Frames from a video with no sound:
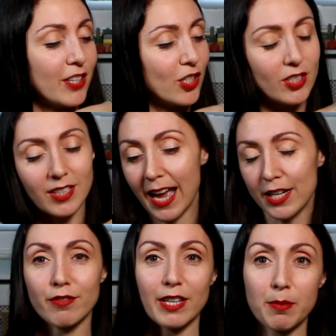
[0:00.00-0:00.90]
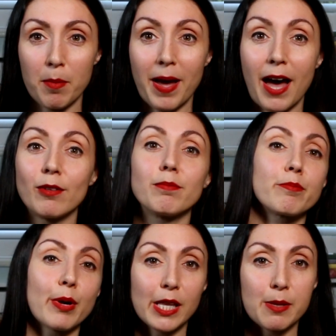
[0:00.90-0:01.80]
scattering them about and
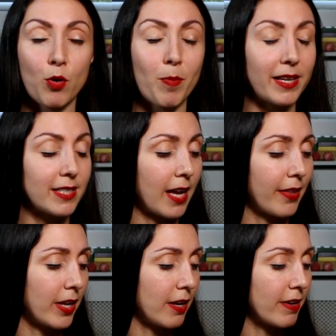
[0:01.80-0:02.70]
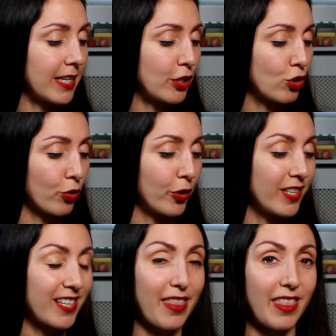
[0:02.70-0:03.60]
bringing them all back together. He really
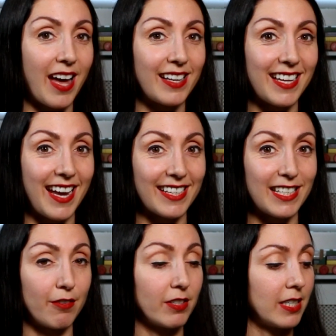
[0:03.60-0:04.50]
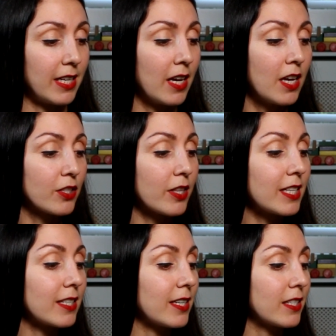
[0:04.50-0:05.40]
enjoys that activity. So
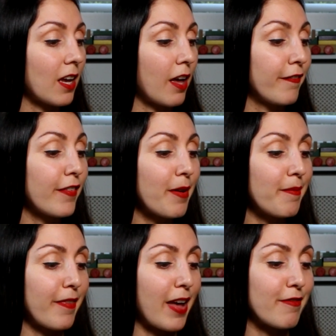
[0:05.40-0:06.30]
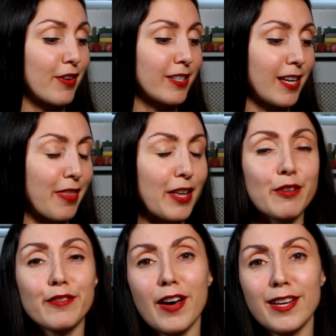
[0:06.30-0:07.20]
this is a firm favourite. I think
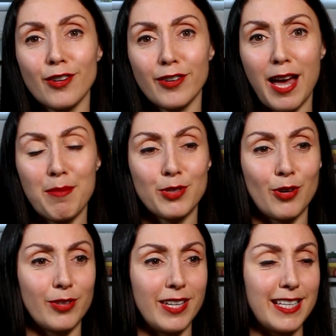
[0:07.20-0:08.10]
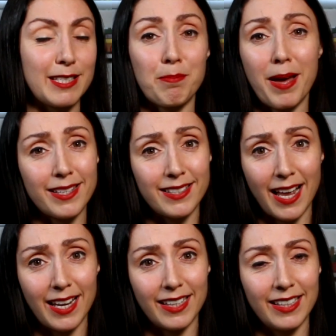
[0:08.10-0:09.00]
you'll find it on Amazon. It's a
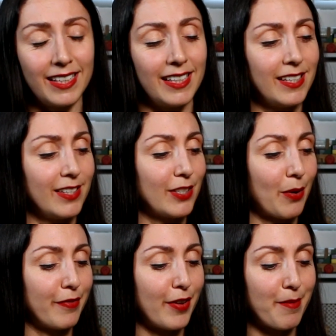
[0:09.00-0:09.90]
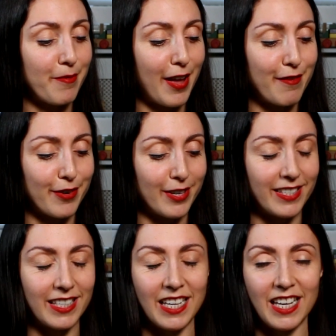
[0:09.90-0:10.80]
bestseller. So a firm
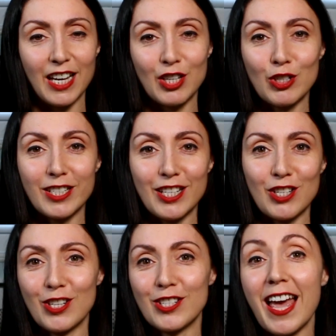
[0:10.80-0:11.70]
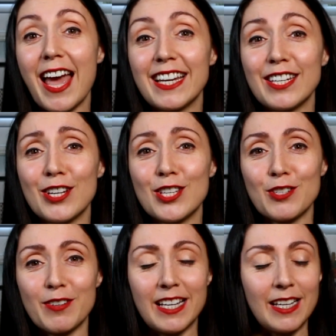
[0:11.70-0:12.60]
favourite, a good addition to any
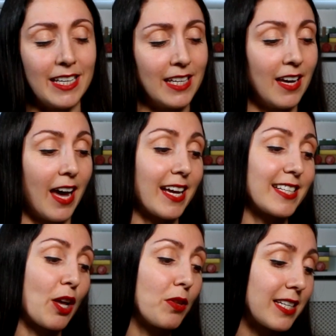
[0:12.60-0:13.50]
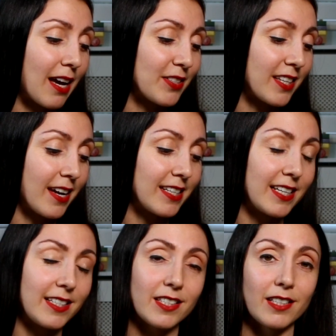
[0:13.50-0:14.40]
nursery. I guess the only downside
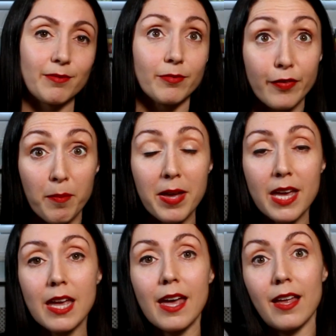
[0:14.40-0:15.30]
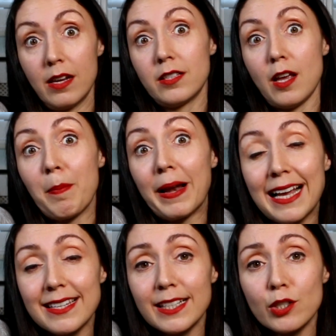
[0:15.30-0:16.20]
is, for me, it is a
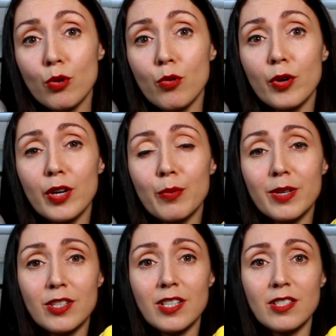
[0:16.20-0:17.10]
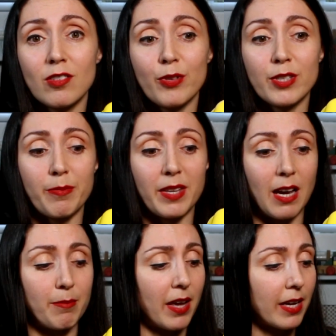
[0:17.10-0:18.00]
plastic toy, which is not something
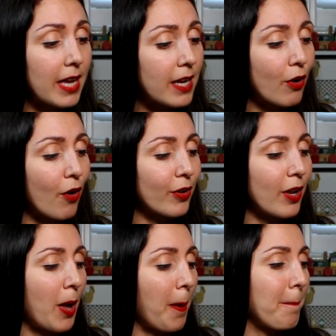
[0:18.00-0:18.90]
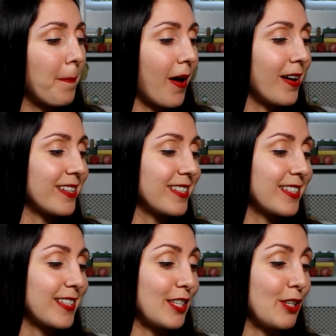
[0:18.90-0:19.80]
I'm that keen on,
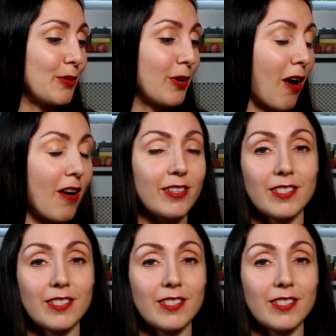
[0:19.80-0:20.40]
but you can't